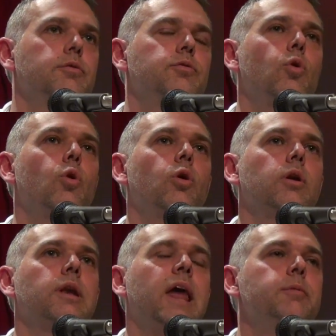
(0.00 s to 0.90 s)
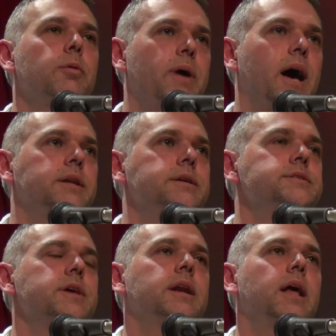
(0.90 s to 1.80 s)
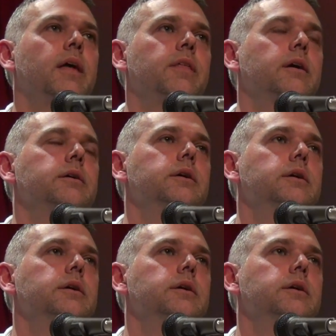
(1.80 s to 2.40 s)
for Labor parties and other